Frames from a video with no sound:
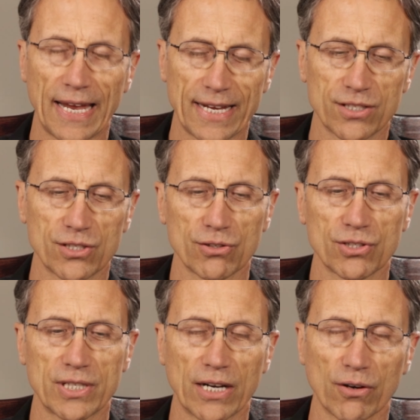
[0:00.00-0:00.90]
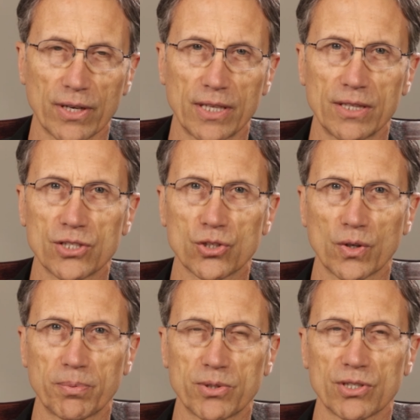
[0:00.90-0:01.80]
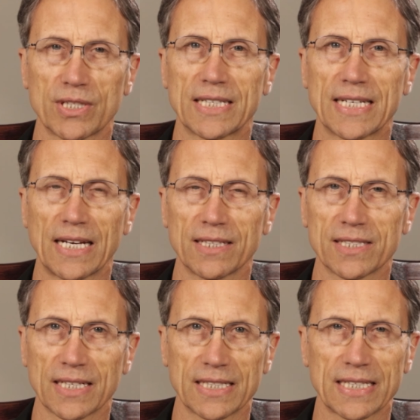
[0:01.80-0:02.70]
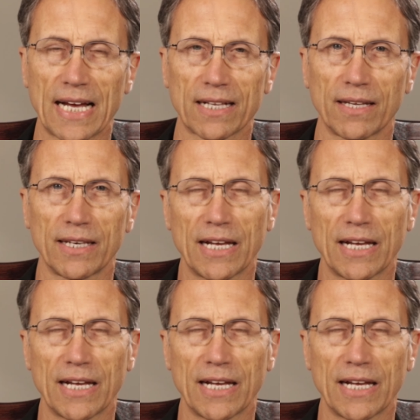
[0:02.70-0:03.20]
answers that are in the scriptures that tell us exactly.